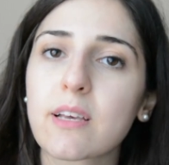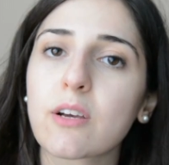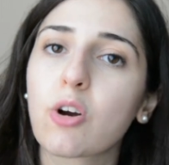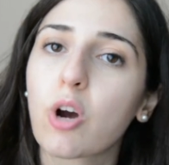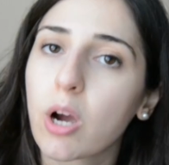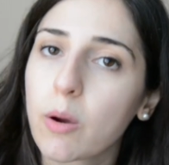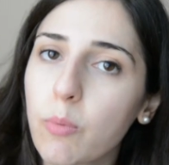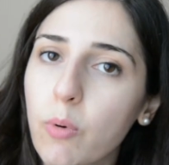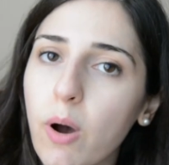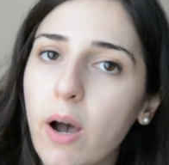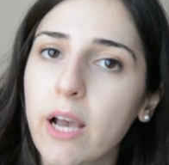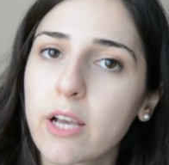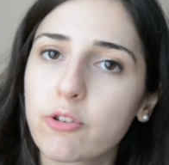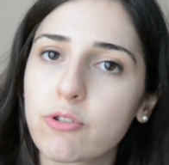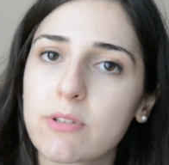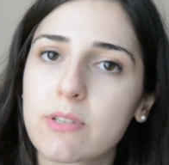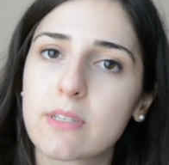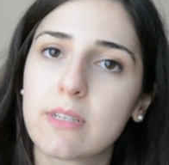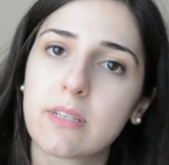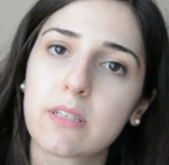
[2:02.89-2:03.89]
that
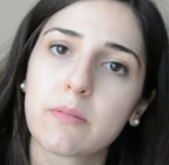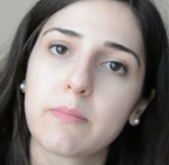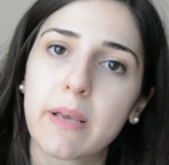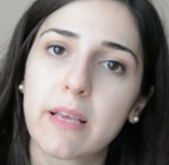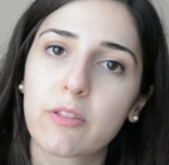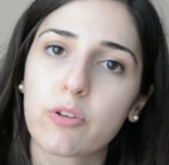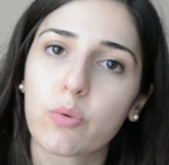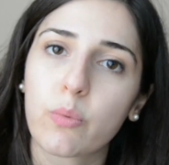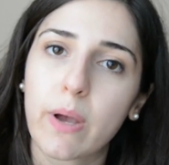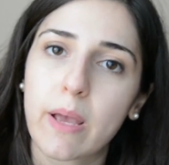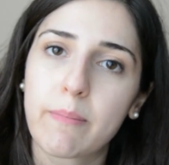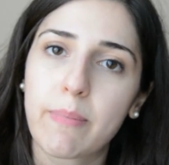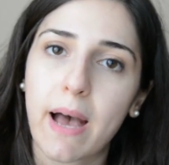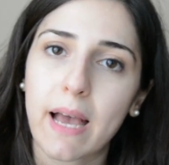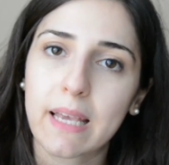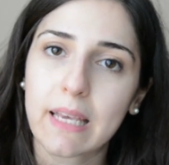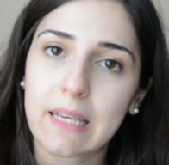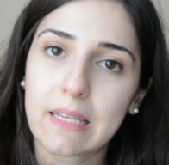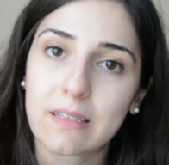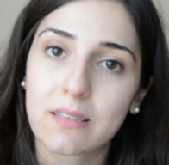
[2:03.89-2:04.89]
carbohydrates need to make their way
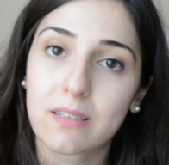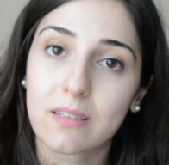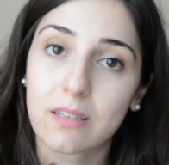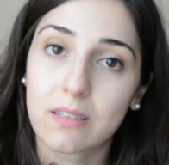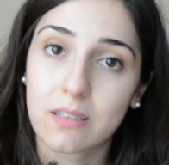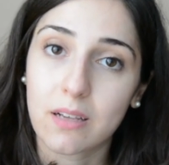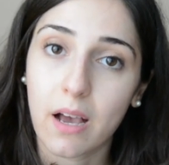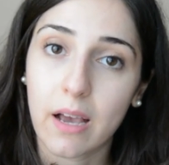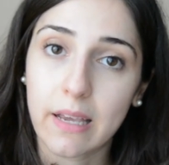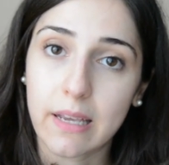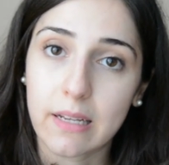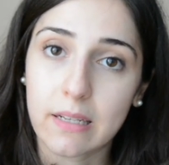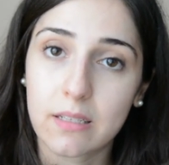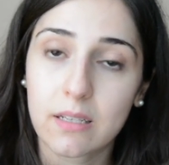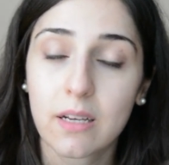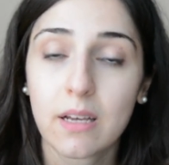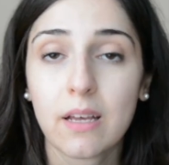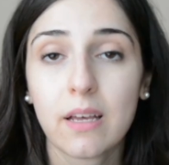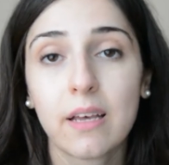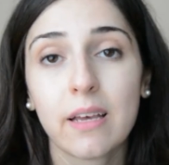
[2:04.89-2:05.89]
back into the diet.